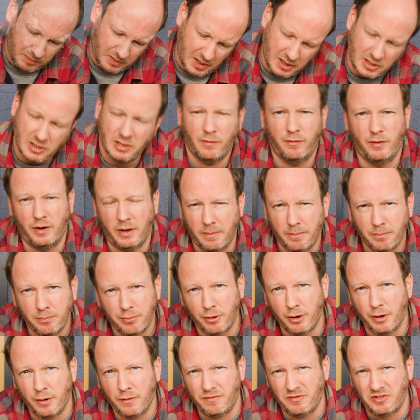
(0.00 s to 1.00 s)
It's definitely
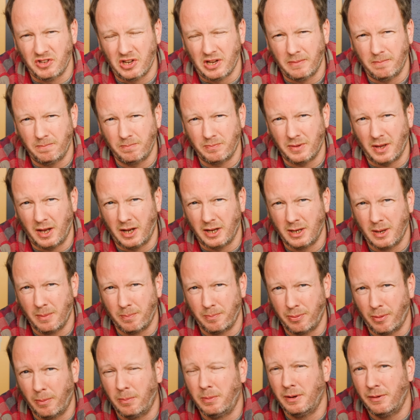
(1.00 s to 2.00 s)
improved it. I
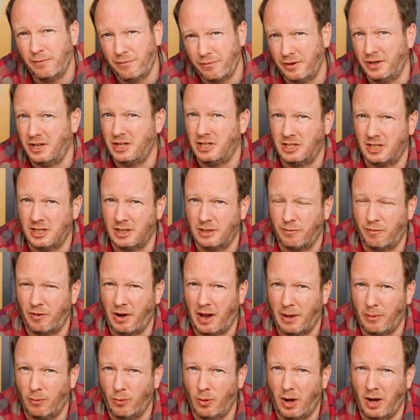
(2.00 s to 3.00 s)
could probably finish this
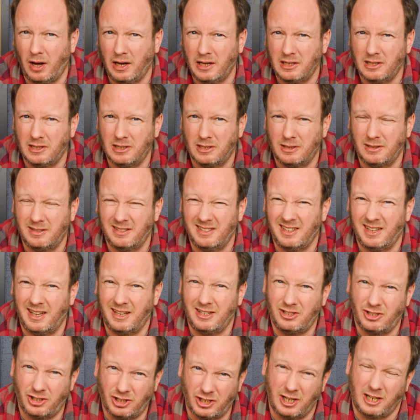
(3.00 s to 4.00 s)
flat white
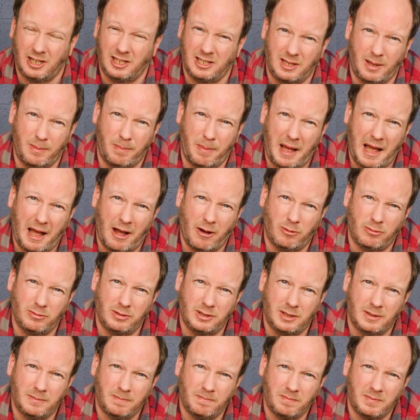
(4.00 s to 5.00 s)
just
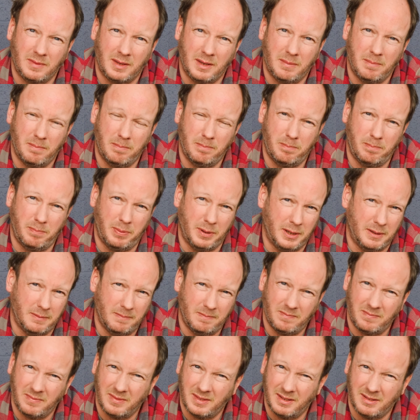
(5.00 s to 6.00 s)
about,
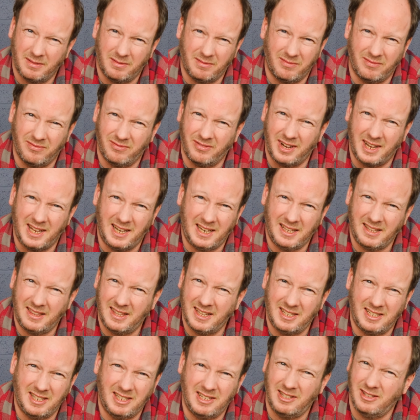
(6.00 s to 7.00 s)
but really,
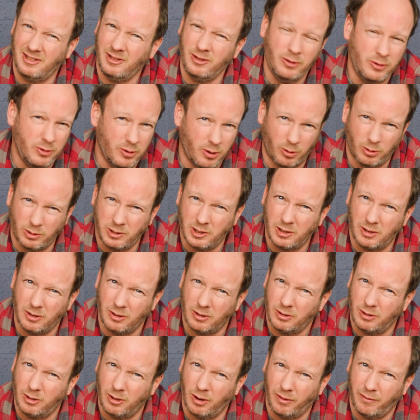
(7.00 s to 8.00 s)
this is not a
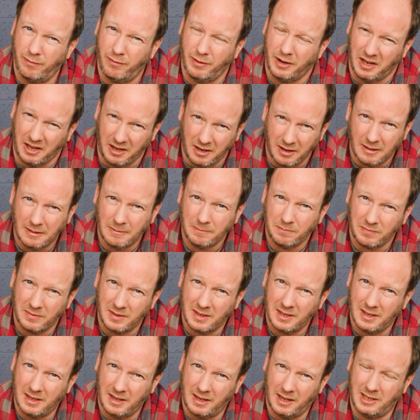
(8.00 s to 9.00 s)
good coffee.
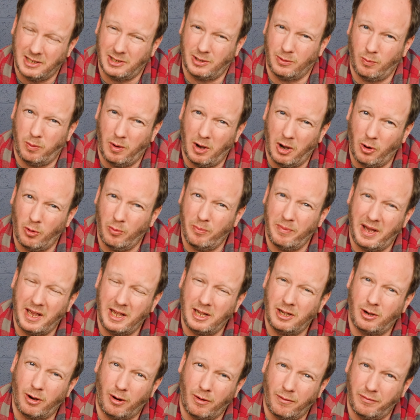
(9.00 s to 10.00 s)
It's a
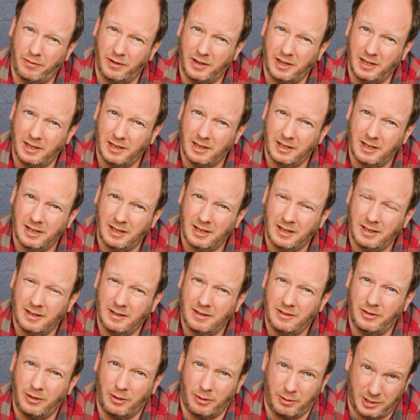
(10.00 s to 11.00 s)
well-made coffee,
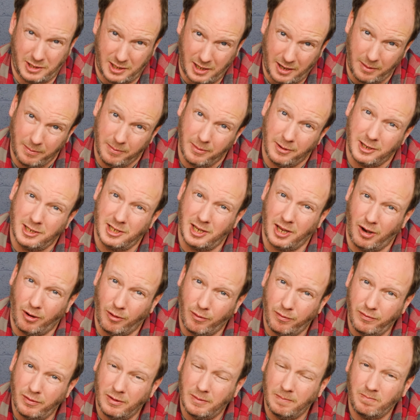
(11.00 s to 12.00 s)
though I say it
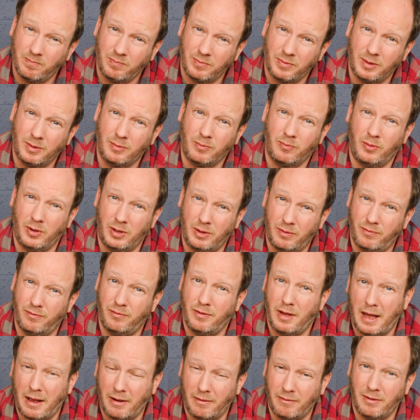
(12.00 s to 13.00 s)
myself, with
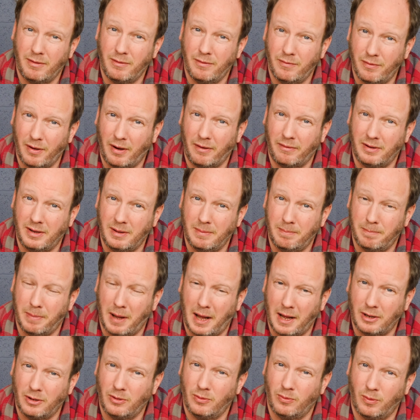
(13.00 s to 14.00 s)
very, very
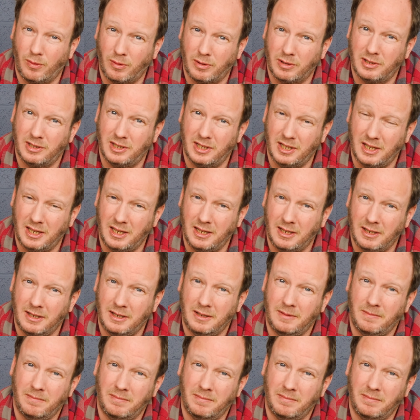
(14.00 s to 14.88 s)
bad quality